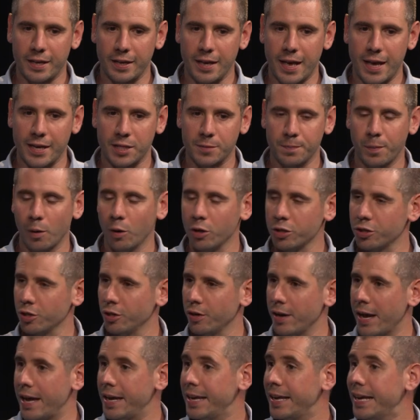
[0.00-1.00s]

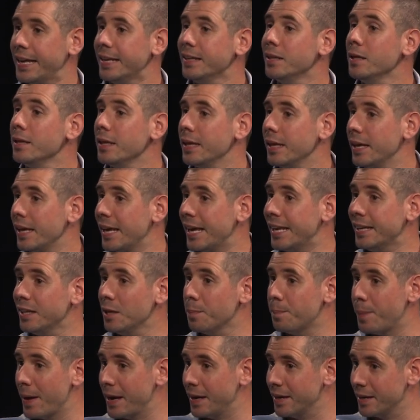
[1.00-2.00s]
exposure and
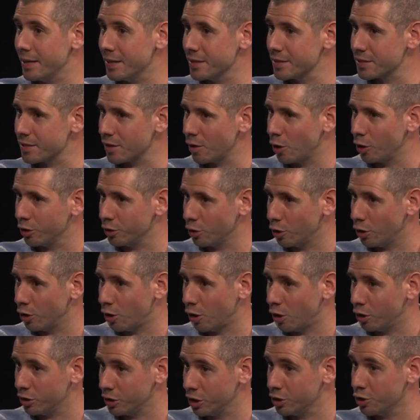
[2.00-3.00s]
independence
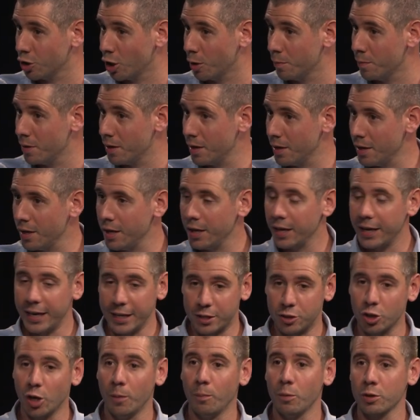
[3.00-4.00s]
on the job.
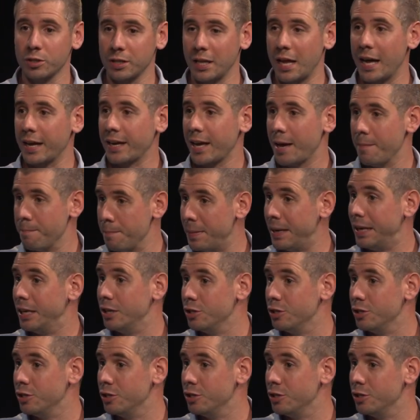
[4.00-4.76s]
It's almost like a mini